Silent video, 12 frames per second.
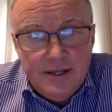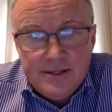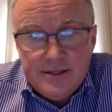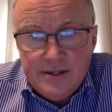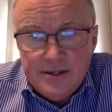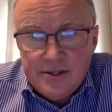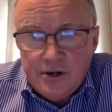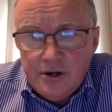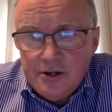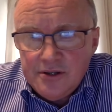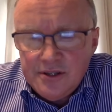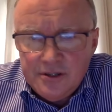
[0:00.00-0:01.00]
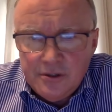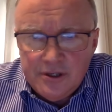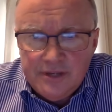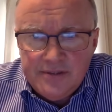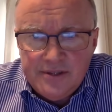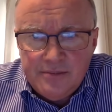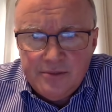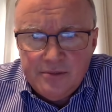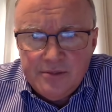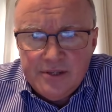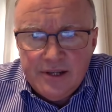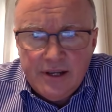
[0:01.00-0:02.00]
these disorders that don't have
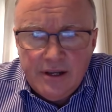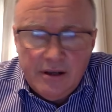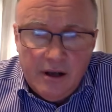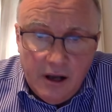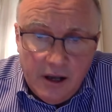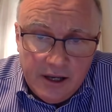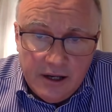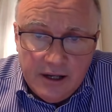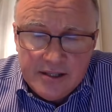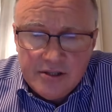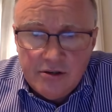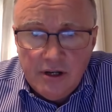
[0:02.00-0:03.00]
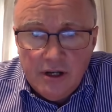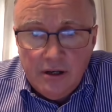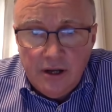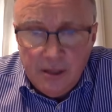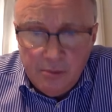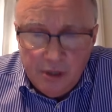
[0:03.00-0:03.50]
symptoms like high cholesterol,